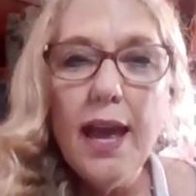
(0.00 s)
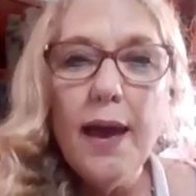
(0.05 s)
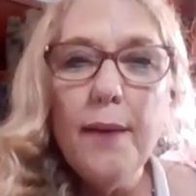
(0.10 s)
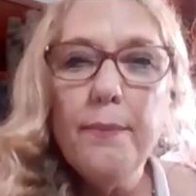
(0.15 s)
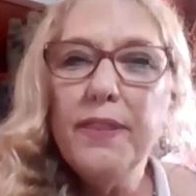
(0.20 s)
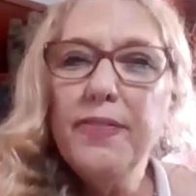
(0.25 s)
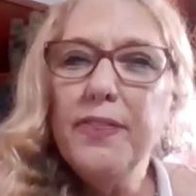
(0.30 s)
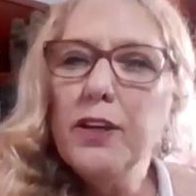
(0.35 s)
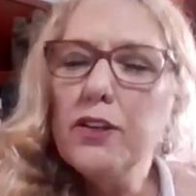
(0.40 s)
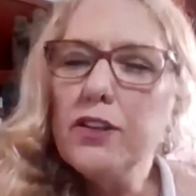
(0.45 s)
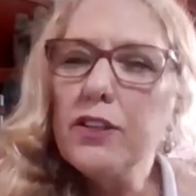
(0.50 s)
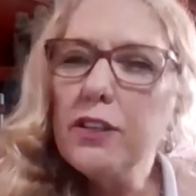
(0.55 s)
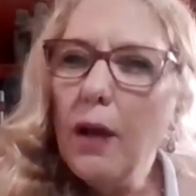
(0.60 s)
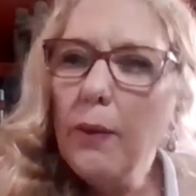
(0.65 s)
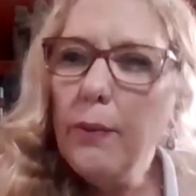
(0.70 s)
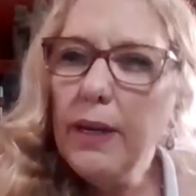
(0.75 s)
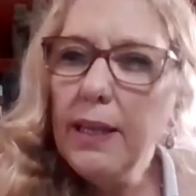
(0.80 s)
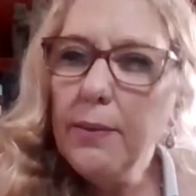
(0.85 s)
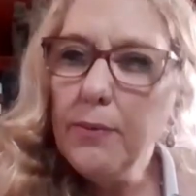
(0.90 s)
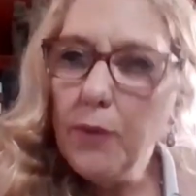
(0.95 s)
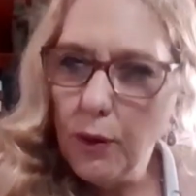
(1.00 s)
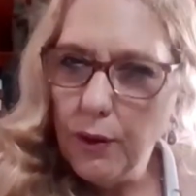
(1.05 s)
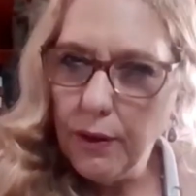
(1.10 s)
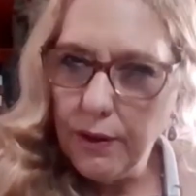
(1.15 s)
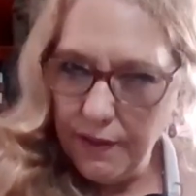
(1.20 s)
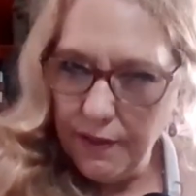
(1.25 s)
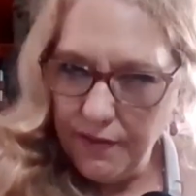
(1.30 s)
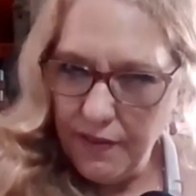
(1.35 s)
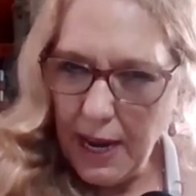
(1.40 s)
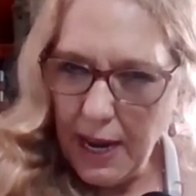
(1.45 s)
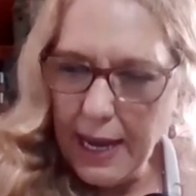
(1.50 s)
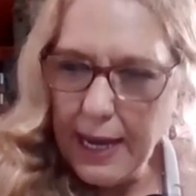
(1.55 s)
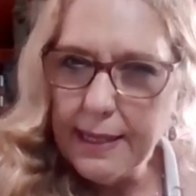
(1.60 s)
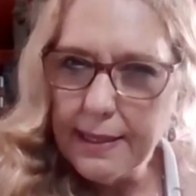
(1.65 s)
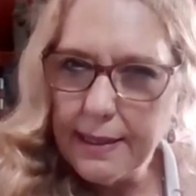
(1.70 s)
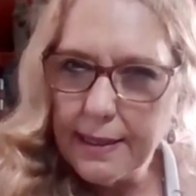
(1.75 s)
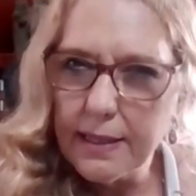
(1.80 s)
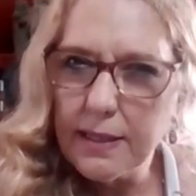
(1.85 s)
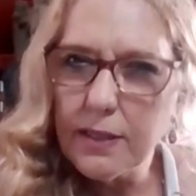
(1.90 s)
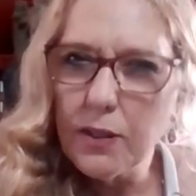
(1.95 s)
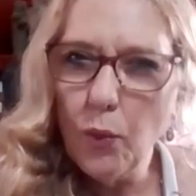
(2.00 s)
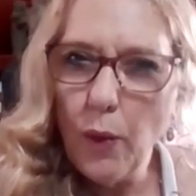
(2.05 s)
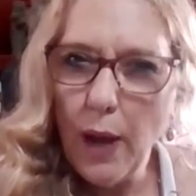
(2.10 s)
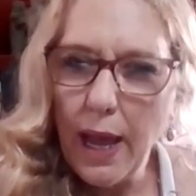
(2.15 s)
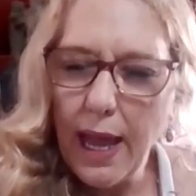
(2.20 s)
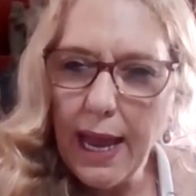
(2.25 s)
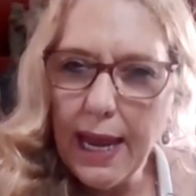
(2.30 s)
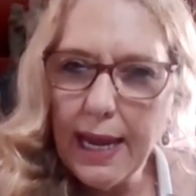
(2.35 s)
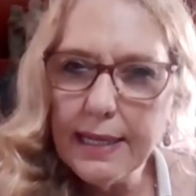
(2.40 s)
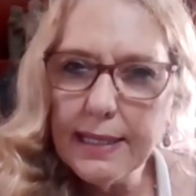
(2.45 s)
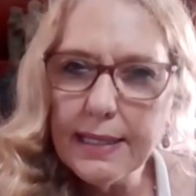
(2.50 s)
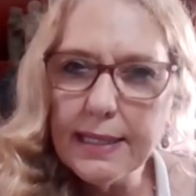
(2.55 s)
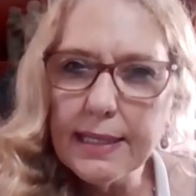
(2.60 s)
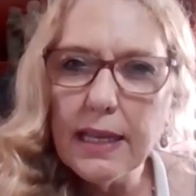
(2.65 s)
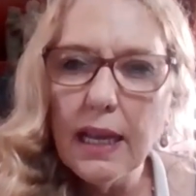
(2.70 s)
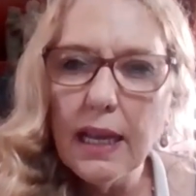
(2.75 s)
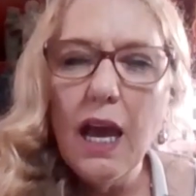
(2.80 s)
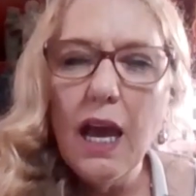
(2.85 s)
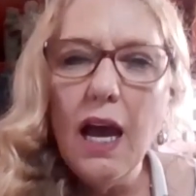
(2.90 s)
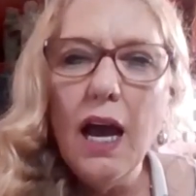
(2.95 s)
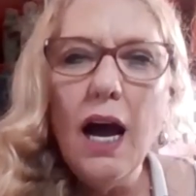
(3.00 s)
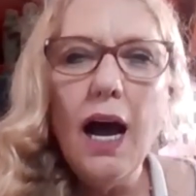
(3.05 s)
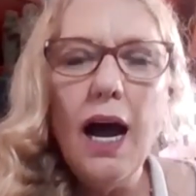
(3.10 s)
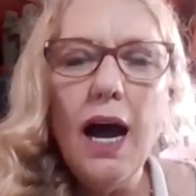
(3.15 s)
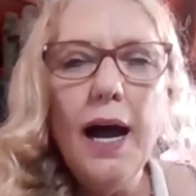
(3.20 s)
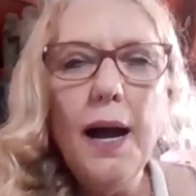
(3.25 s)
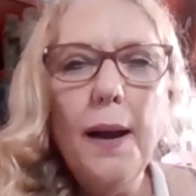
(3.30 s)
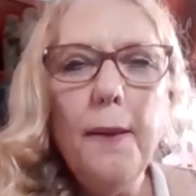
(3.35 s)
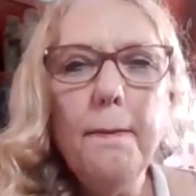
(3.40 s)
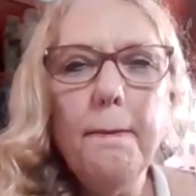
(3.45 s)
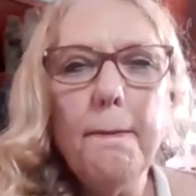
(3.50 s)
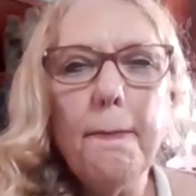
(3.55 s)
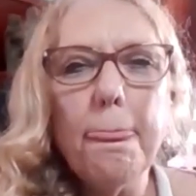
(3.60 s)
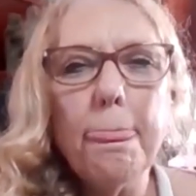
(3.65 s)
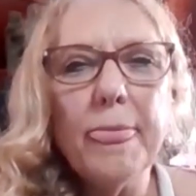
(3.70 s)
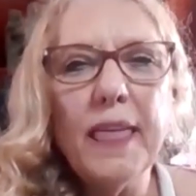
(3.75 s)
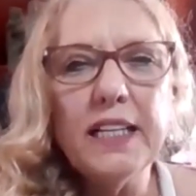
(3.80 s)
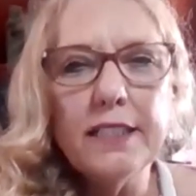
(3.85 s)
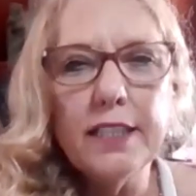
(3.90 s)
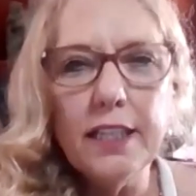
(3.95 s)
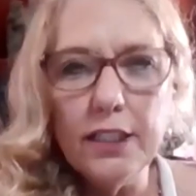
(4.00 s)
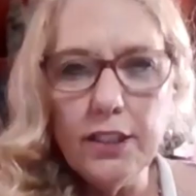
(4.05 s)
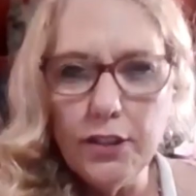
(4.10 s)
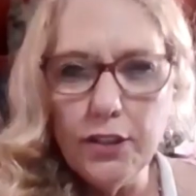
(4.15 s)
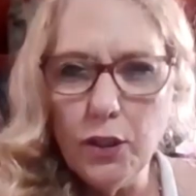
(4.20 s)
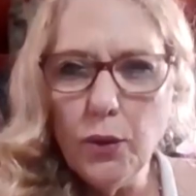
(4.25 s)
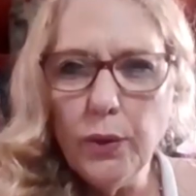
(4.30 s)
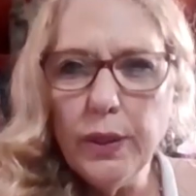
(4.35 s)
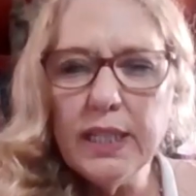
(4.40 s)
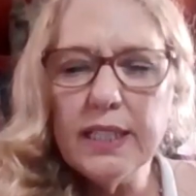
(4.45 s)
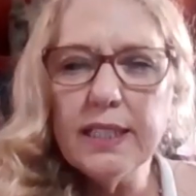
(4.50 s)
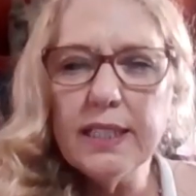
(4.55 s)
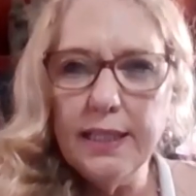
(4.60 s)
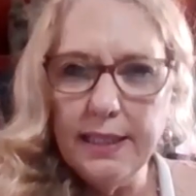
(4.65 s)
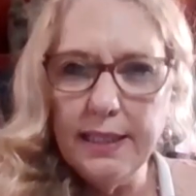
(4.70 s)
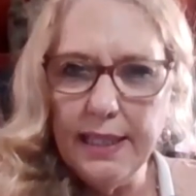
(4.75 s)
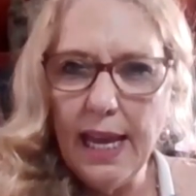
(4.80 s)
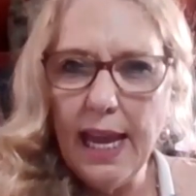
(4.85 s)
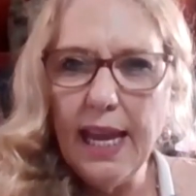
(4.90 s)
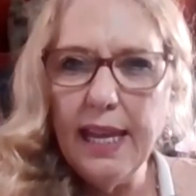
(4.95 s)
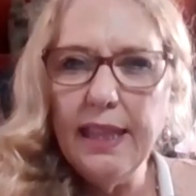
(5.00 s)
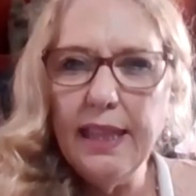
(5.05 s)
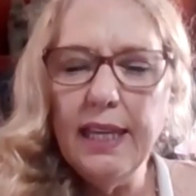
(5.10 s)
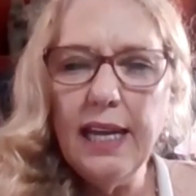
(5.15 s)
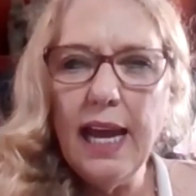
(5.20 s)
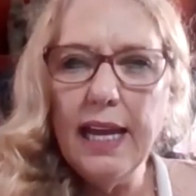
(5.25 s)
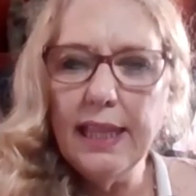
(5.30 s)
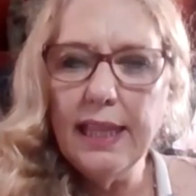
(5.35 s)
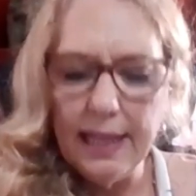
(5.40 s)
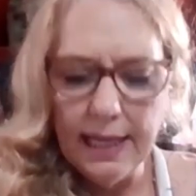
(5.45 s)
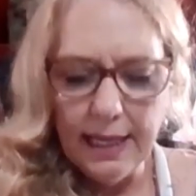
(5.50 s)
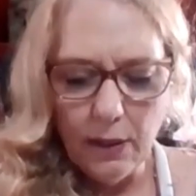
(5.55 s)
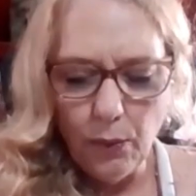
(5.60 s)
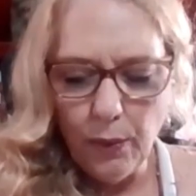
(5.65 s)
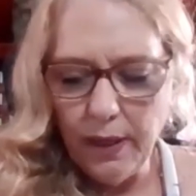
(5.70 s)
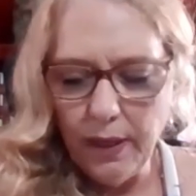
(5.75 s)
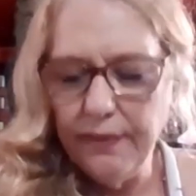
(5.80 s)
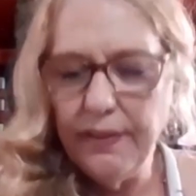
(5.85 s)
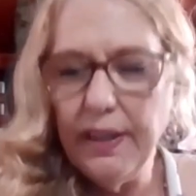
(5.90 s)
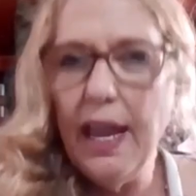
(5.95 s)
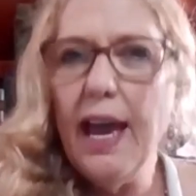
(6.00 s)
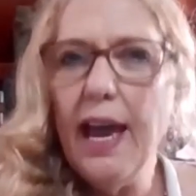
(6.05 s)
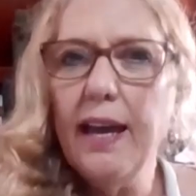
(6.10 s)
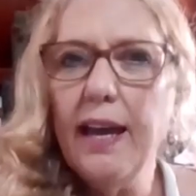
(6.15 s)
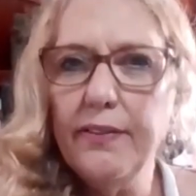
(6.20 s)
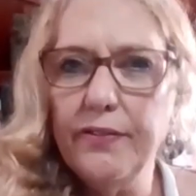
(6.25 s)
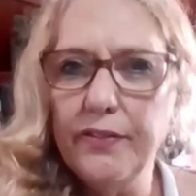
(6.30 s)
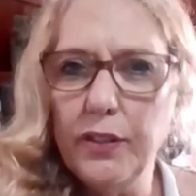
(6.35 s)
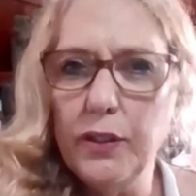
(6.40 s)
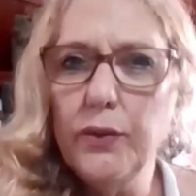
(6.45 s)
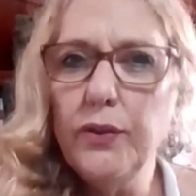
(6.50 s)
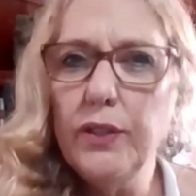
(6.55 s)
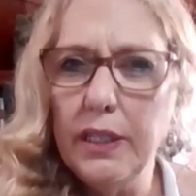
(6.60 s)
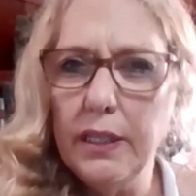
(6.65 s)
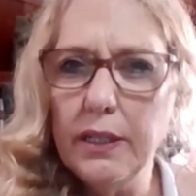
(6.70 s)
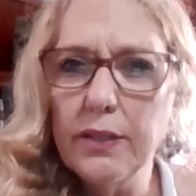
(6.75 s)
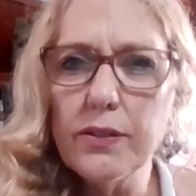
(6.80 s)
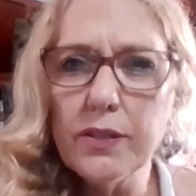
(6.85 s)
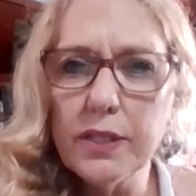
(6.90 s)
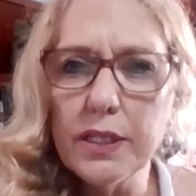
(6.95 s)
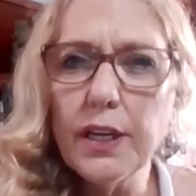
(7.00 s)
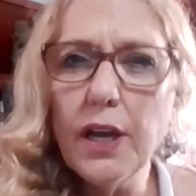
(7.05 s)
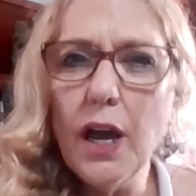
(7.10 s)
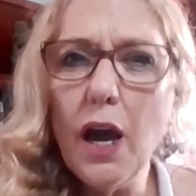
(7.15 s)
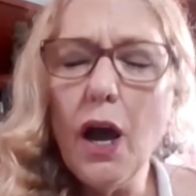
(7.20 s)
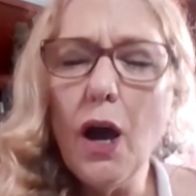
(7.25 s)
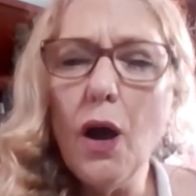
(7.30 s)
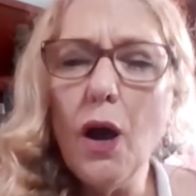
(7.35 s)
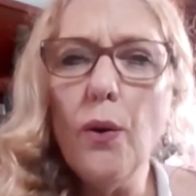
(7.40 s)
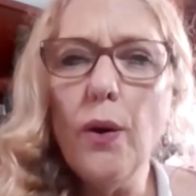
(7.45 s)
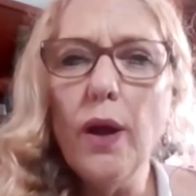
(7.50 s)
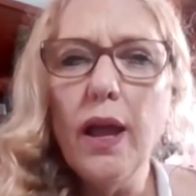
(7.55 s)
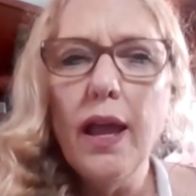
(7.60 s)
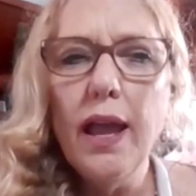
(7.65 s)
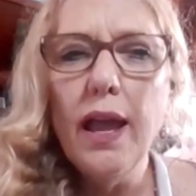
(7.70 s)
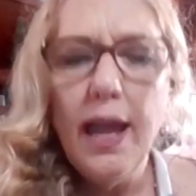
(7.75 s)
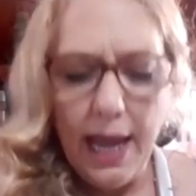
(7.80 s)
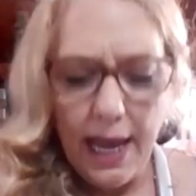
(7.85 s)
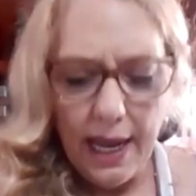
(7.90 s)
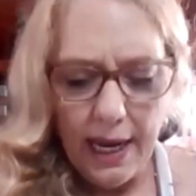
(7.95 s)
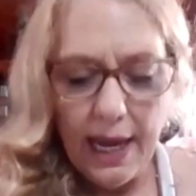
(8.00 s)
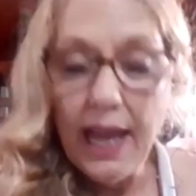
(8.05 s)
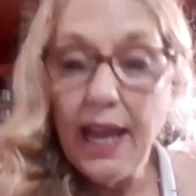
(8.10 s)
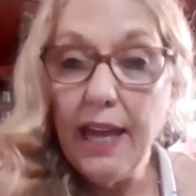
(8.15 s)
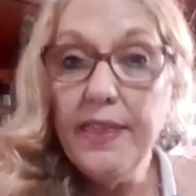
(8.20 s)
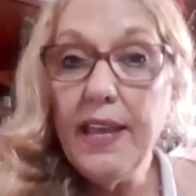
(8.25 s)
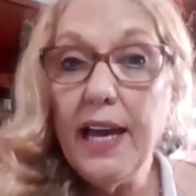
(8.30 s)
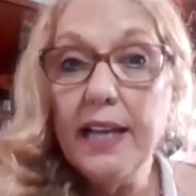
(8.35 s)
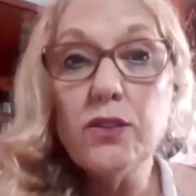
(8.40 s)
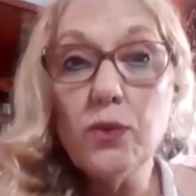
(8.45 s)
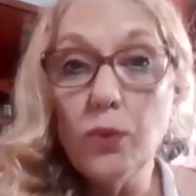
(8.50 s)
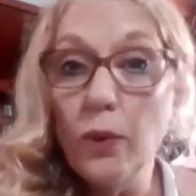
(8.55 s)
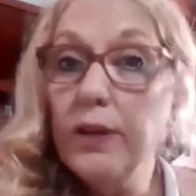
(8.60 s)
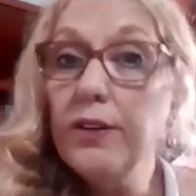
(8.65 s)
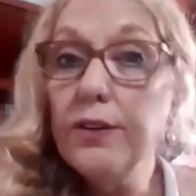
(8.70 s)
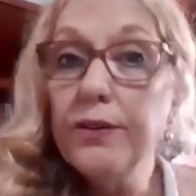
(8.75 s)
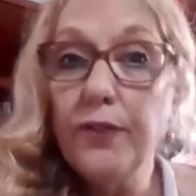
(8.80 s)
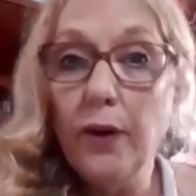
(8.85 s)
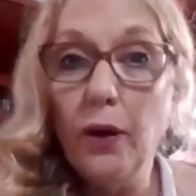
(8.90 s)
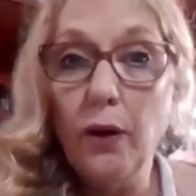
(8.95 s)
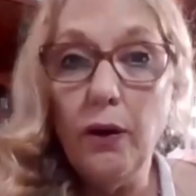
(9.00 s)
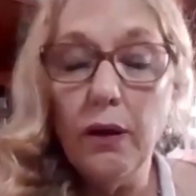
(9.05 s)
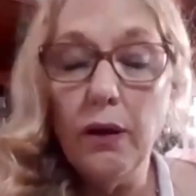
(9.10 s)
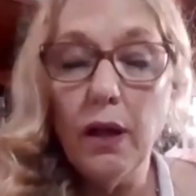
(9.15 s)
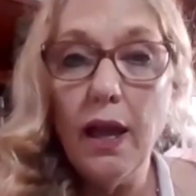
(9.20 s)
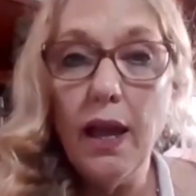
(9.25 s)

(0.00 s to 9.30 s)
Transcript: but there's so many more advanced ways um, to do it today than I think we even had a few years ago, and that's wonderful.